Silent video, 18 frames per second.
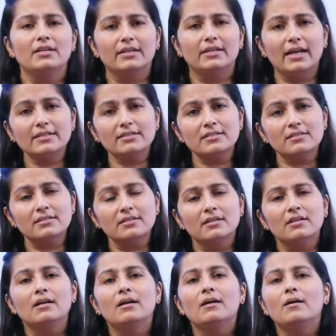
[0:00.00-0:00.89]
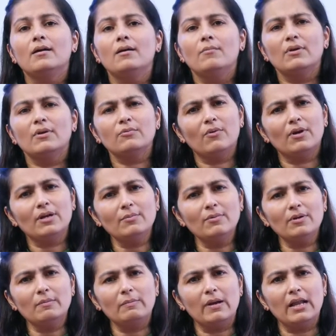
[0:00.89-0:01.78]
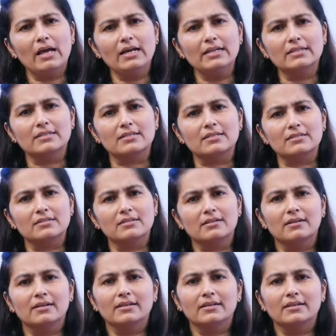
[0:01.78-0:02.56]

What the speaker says: Yes, but what about plants?